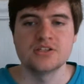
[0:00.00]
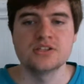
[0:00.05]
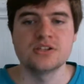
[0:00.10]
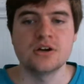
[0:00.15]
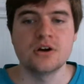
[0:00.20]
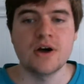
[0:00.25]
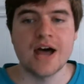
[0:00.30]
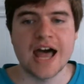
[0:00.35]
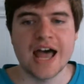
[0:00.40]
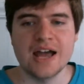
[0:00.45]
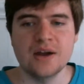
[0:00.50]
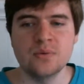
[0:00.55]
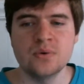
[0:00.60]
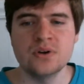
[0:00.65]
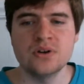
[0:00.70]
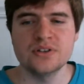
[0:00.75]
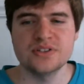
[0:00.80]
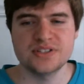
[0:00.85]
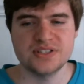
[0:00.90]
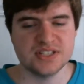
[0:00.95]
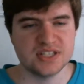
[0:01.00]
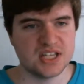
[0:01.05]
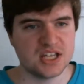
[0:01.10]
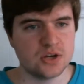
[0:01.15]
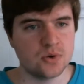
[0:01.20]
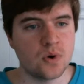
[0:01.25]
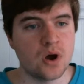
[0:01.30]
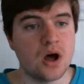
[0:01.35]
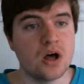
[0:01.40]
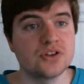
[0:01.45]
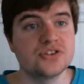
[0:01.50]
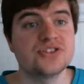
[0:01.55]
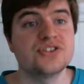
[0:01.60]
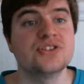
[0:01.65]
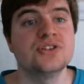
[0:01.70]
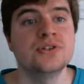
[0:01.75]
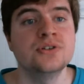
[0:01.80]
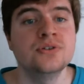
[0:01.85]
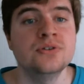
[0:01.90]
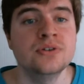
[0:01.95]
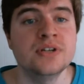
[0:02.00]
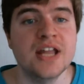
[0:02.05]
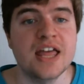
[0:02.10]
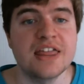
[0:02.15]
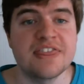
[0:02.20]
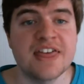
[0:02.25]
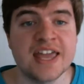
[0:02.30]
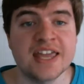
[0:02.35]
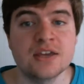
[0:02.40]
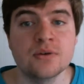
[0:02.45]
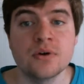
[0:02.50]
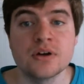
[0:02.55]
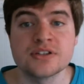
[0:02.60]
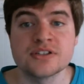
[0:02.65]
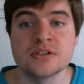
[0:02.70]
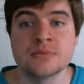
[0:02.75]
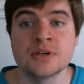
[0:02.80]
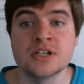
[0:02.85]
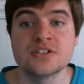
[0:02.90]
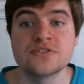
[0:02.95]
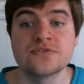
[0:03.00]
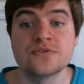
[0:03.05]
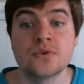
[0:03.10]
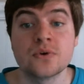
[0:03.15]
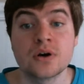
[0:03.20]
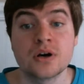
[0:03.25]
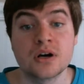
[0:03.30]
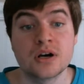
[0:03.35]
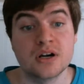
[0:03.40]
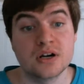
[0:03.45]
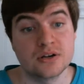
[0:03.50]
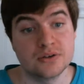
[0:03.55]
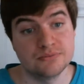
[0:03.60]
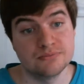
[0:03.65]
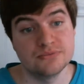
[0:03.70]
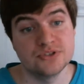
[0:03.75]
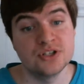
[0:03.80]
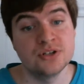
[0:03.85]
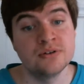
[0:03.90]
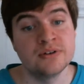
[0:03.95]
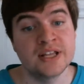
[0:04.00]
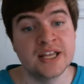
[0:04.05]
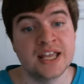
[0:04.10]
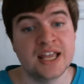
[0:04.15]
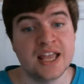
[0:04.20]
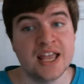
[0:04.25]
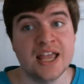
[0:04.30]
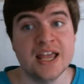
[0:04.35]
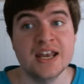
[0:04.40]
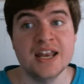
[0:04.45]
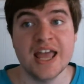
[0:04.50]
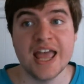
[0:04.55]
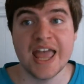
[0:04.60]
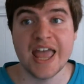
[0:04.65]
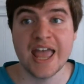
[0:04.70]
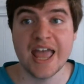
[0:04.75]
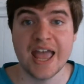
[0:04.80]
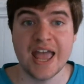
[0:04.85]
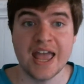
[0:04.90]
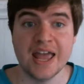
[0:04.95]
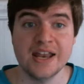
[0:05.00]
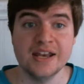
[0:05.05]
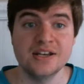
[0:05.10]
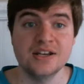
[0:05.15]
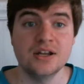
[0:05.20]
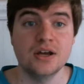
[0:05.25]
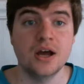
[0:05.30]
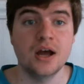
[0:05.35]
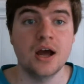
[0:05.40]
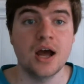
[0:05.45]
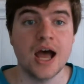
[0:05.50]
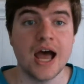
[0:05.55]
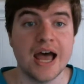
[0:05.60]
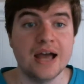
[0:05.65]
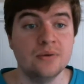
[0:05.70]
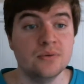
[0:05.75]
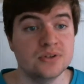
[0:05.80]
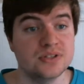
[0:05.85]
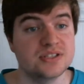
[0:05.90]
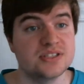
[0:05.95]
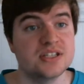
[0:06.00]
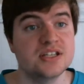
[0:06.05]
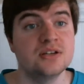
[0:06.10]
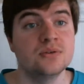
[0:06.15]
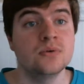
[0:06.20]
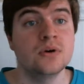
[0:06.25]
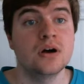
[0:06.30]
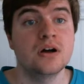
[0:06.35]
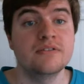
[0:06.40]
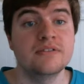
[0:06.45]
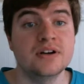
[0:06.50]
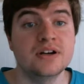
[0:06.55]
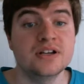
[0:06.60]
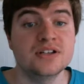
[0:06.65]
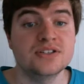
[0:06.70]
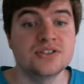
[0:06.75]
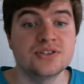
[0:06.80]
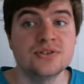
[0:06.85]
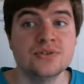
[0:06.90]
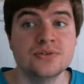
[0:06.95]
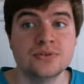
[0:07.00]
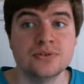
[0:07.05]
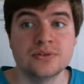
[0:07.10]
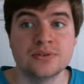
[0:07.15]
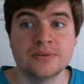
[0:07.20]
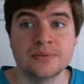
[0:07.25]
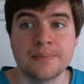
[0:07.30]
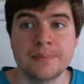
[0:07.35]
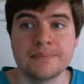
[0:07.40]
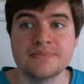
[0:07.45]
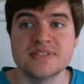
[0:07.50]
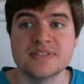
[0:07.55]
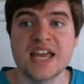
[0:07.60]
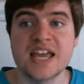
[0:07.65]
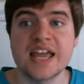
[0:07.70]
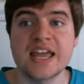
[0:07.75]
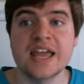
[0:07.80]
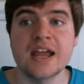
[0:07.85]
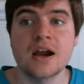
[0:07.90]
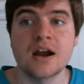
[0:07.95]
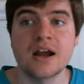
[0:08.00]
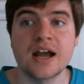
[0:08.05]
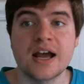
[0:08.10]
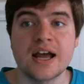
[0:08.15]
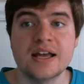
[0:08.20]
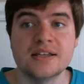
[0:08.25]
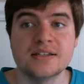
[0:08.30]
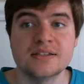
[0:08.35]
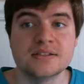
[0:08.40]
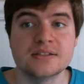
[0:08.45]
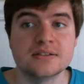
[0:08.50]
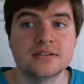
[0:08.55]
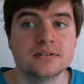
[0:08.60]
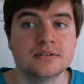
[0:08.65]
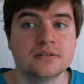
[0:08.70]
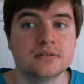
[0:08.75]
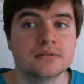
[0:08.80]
So I will see you all soon. Thank you all so much for tuning in, and I will see you all very soon. Take care, guys.